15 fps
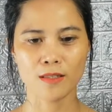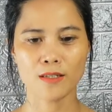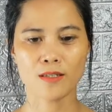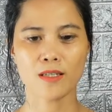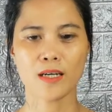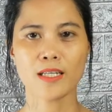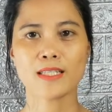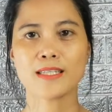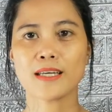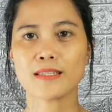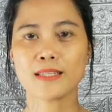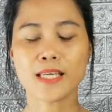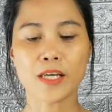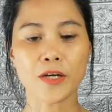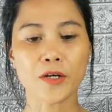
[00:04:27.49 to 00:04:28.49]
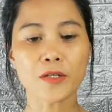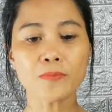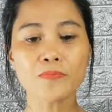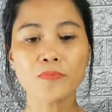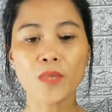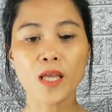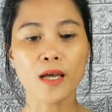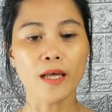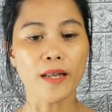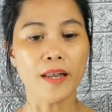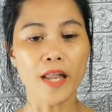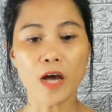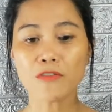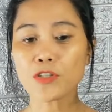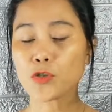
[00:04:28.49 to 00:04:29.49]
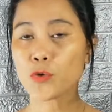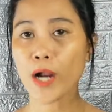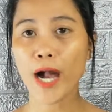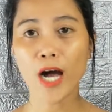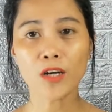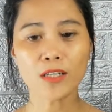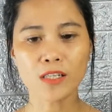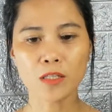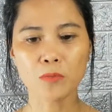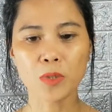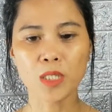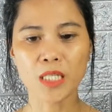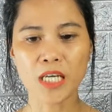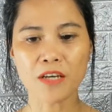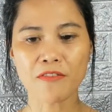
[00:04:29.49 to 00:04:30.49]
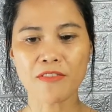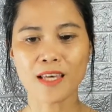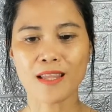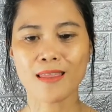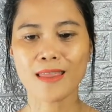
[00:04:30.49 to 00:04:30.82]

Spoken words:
So it says here, never drown in the belief that